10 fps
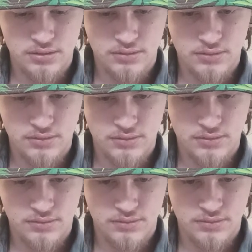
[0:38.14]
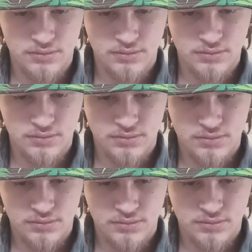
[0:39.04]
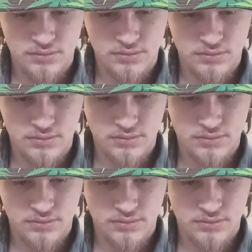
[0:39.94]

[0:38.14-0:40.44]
Nobody speaks.